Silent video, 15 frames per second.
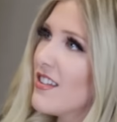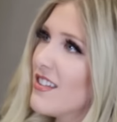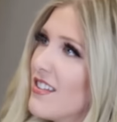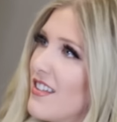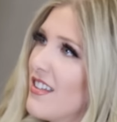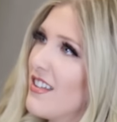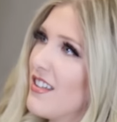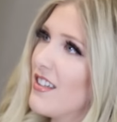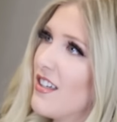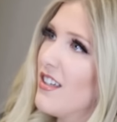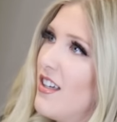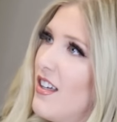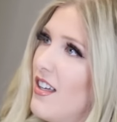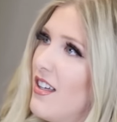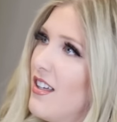a snake.
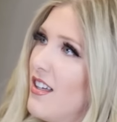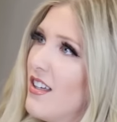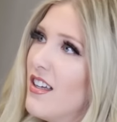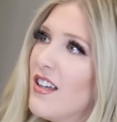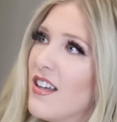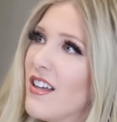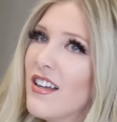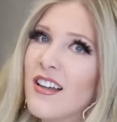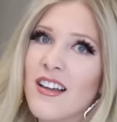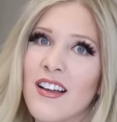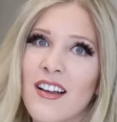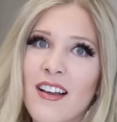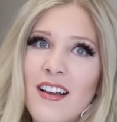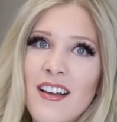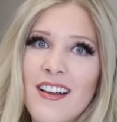That is an I excellent told you
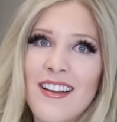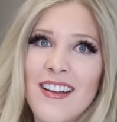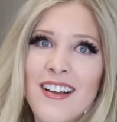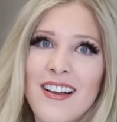guess. It wasn't though. a